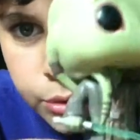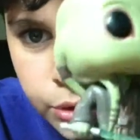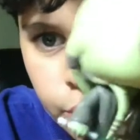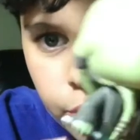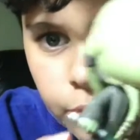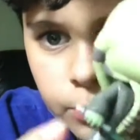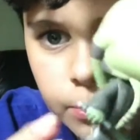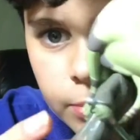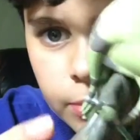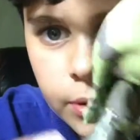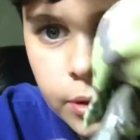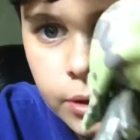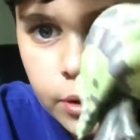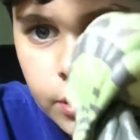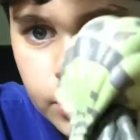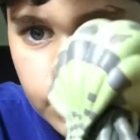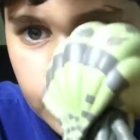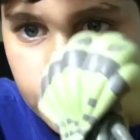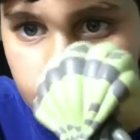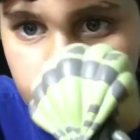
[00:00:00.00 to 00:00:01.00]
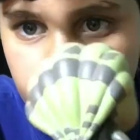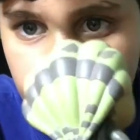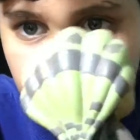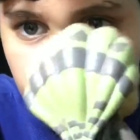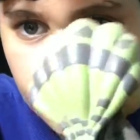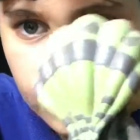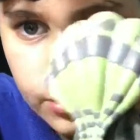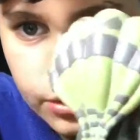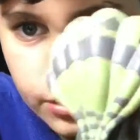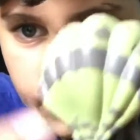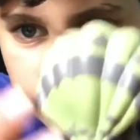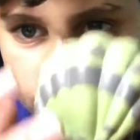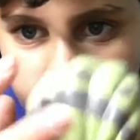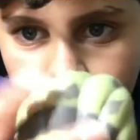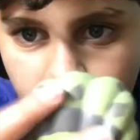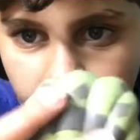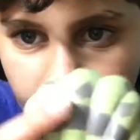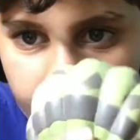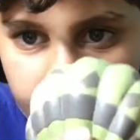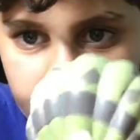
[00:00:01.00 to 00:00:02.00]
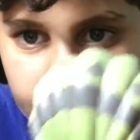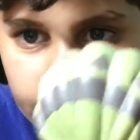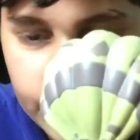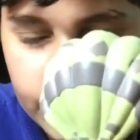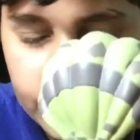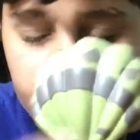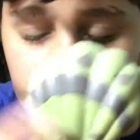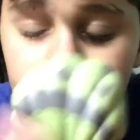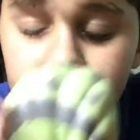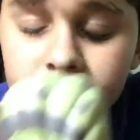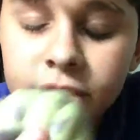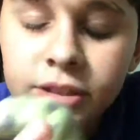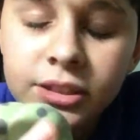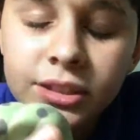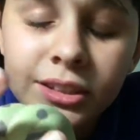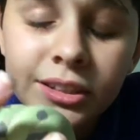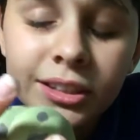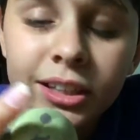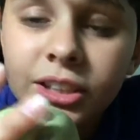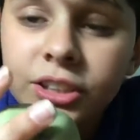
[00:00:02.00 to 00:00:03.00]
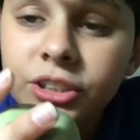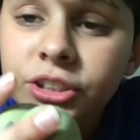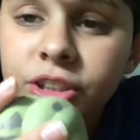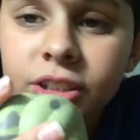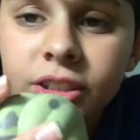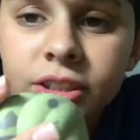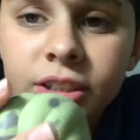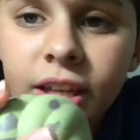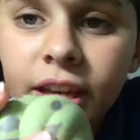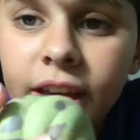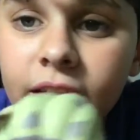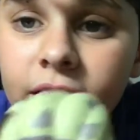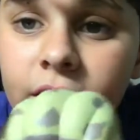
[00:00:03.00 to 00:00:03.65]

dope. Got this hair, this luscious